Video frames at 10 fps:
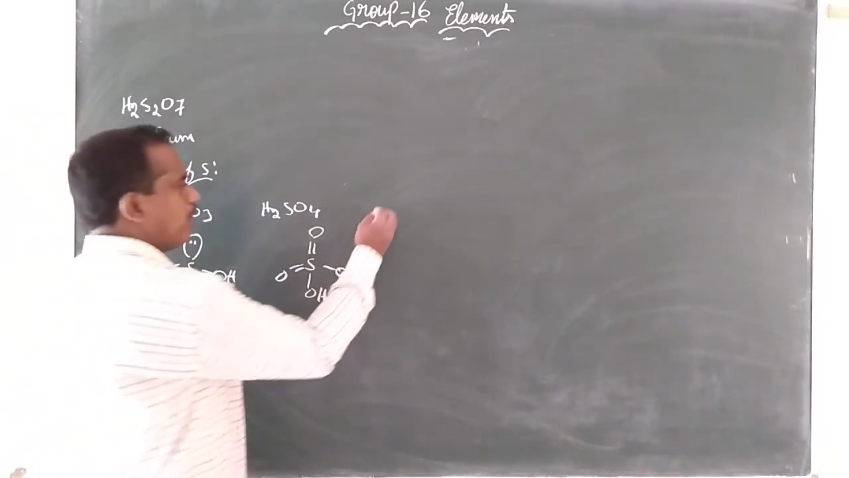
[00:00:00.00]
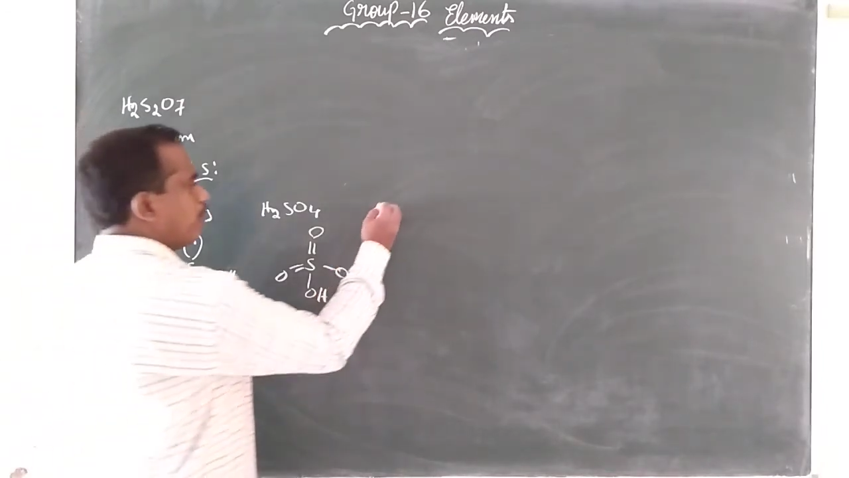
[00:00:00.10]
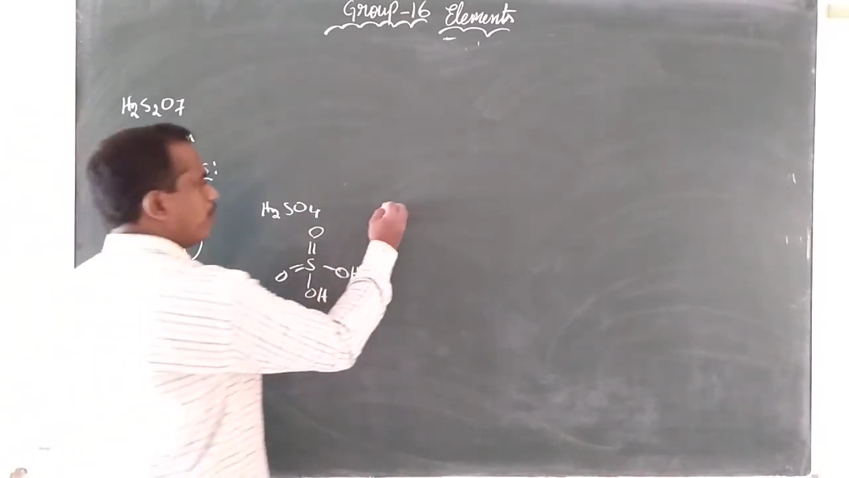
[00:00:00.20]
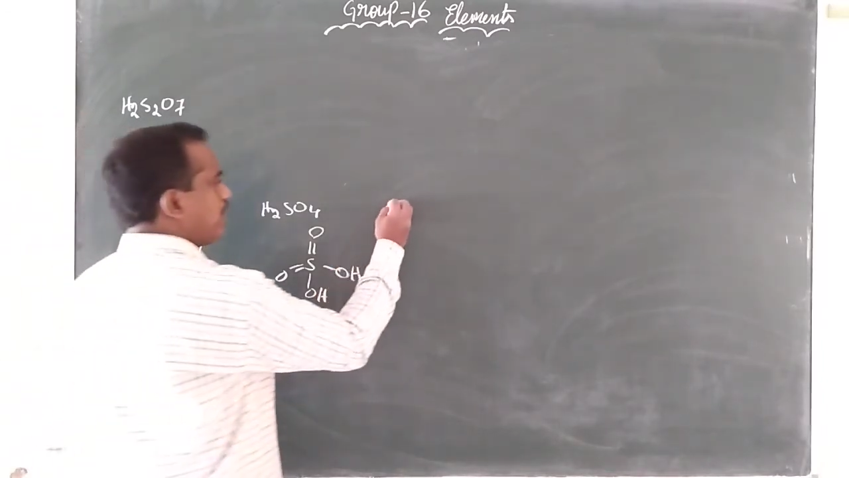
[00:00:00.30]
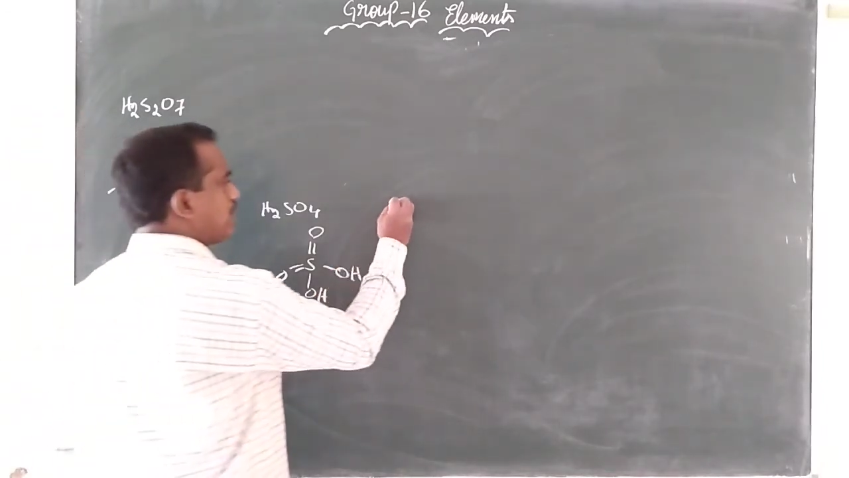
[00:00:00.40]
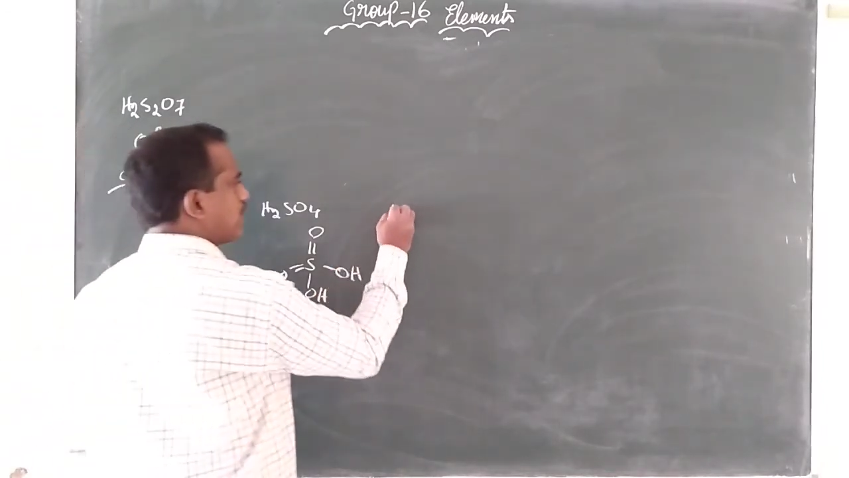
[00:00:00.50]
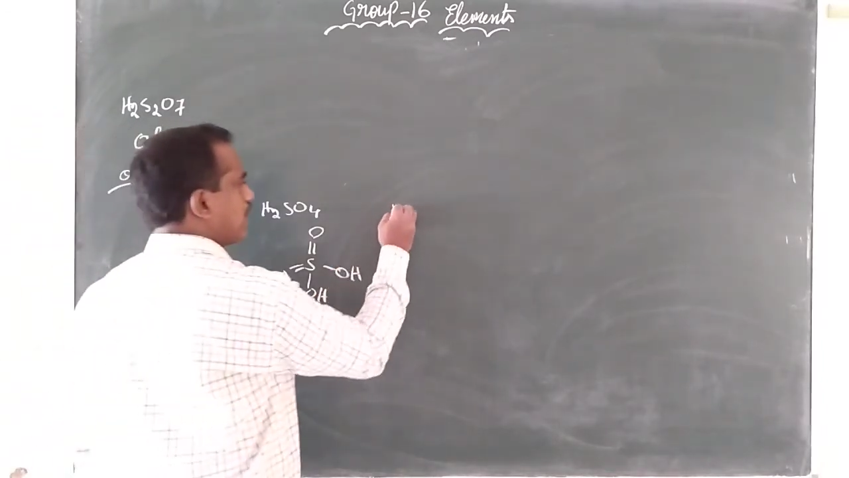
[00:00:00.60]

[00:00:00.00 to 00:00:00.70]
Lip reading: Means